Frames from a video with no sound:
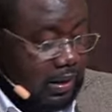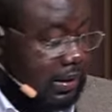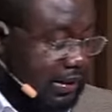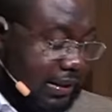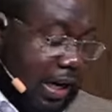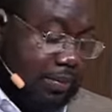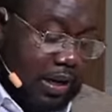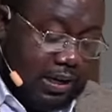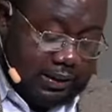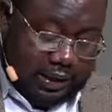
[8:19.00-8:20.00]
The same
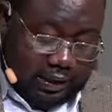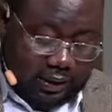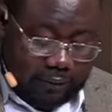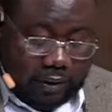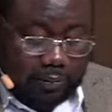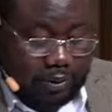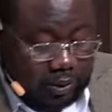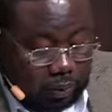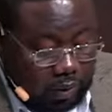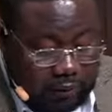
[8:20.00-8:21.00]
thing he says in
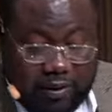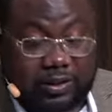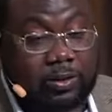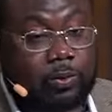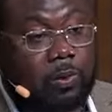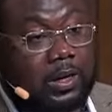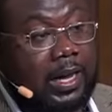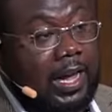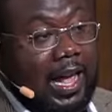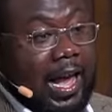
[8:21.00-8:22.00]
Philippians 1 verses 1,
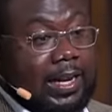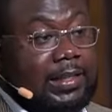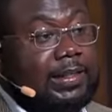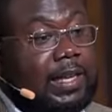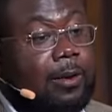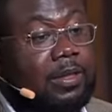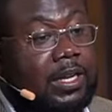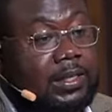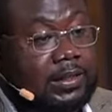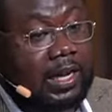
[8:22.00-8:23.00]
and the same thing
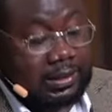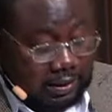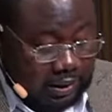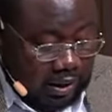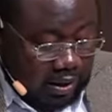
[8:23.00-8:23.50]
he says in